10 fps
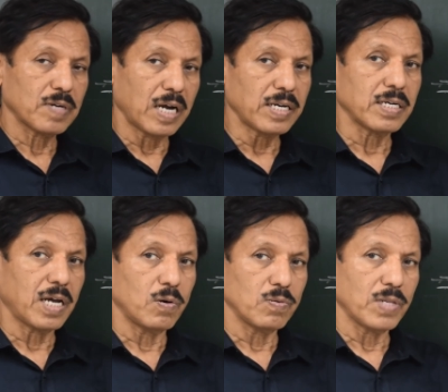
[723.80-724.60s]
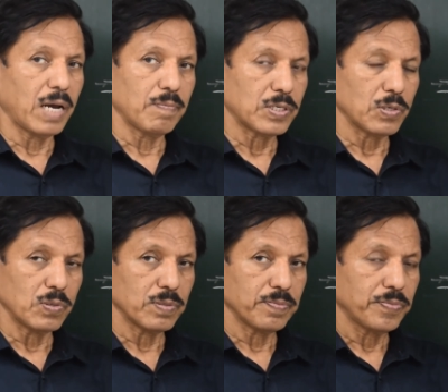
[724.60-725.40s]
cutting down the
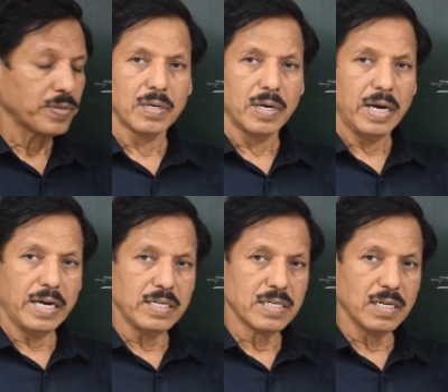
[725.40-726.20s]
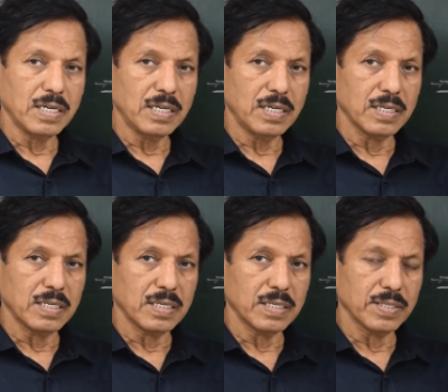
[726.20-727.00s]
amplitude. Additionally,
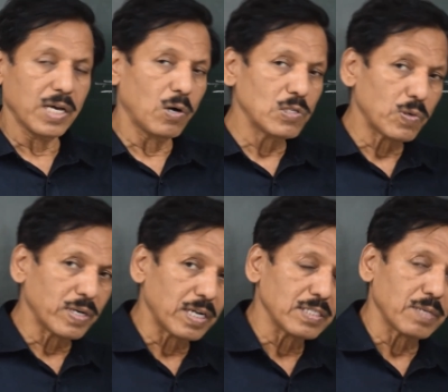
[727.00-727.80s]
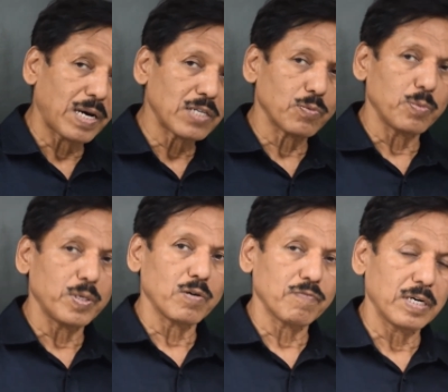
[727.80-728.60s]
uh, they also increase the mass
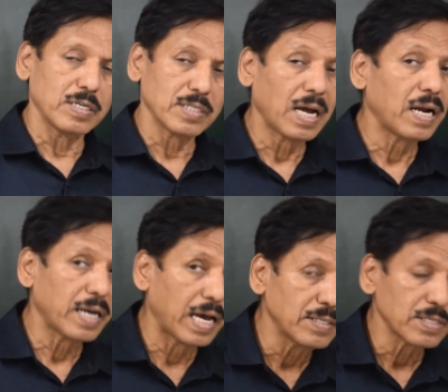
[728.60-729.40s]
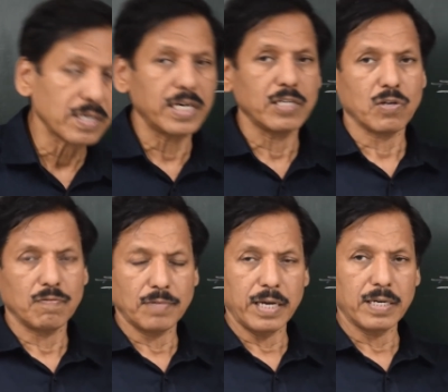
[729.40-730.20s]
moment of inertia and hence radius
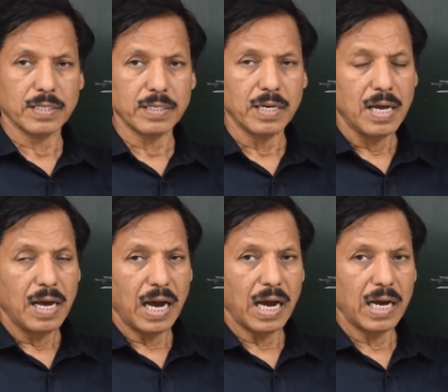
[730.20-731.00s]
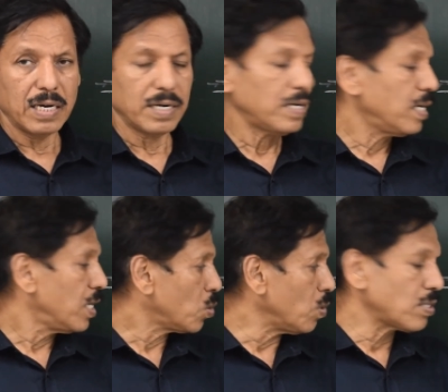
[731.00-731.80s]
of gyration, and
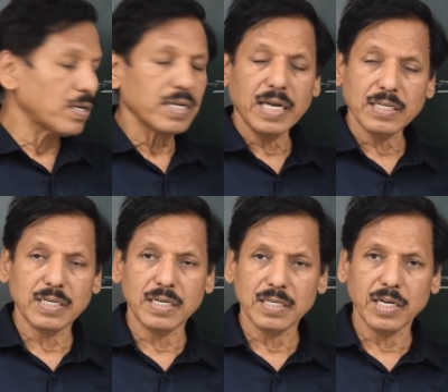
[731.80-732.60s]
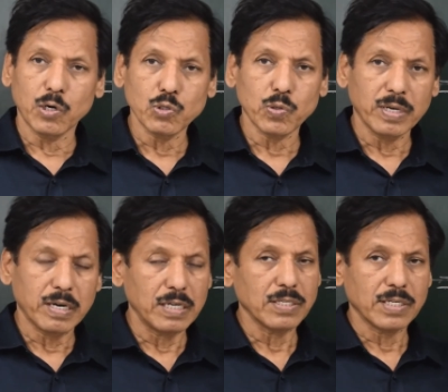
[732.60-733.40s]
to a certain extent they also
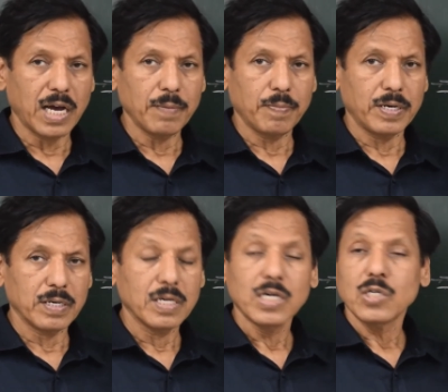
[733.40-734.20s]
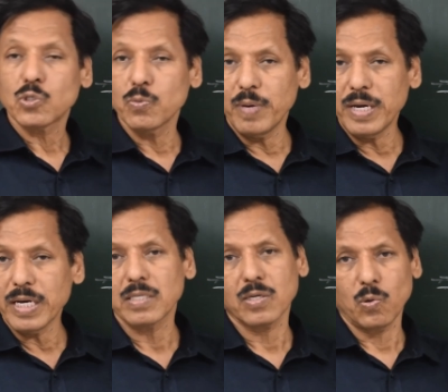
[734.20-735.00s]
increase the time period to
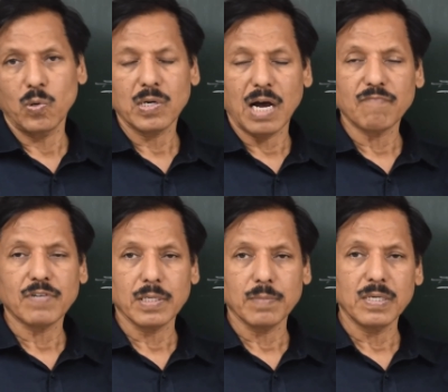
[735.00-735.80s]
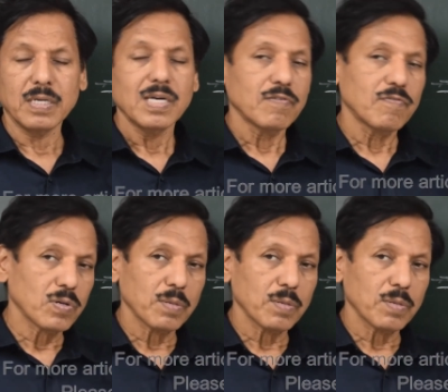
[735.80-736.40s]
make the roll comfortable for the